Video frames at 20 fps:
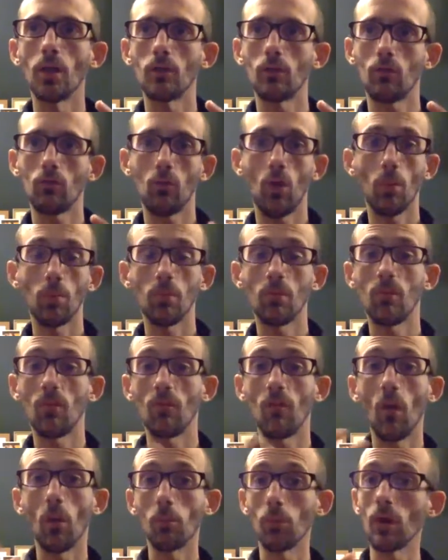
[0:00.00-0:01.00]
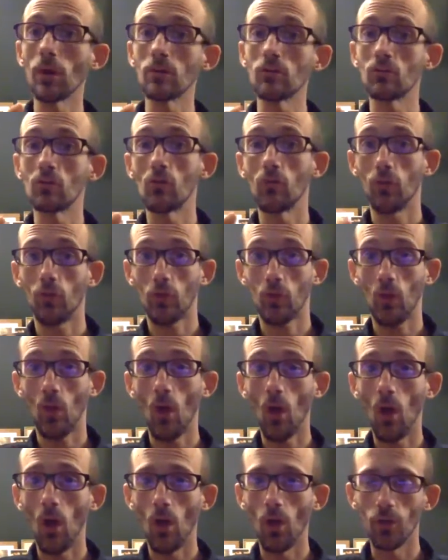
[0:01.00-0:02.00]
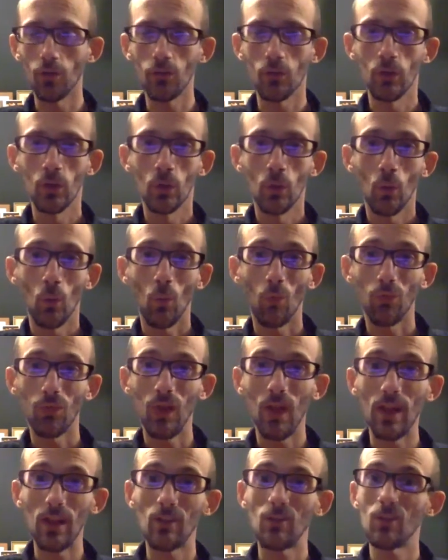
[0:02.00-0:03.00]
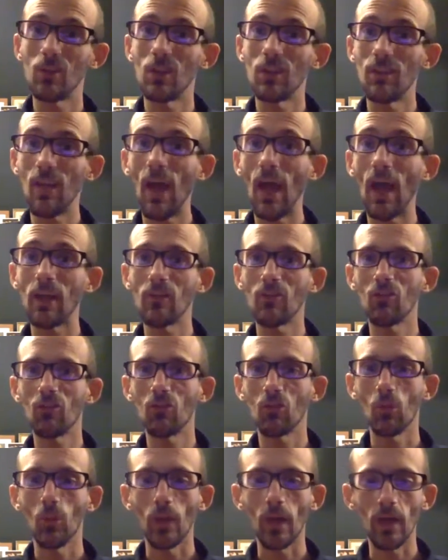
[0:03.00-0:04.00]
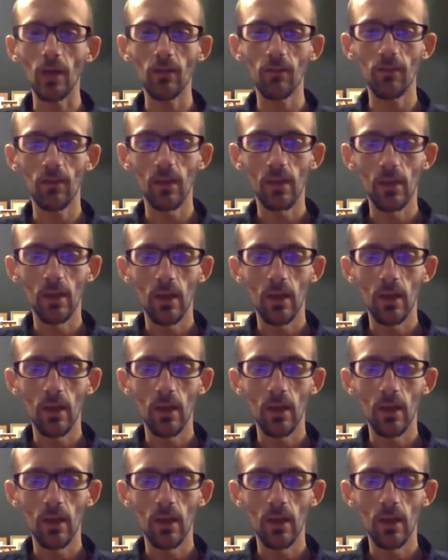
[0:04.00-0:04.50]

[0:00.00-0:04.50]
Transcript: described as the vibration of the card or the energy attached to it.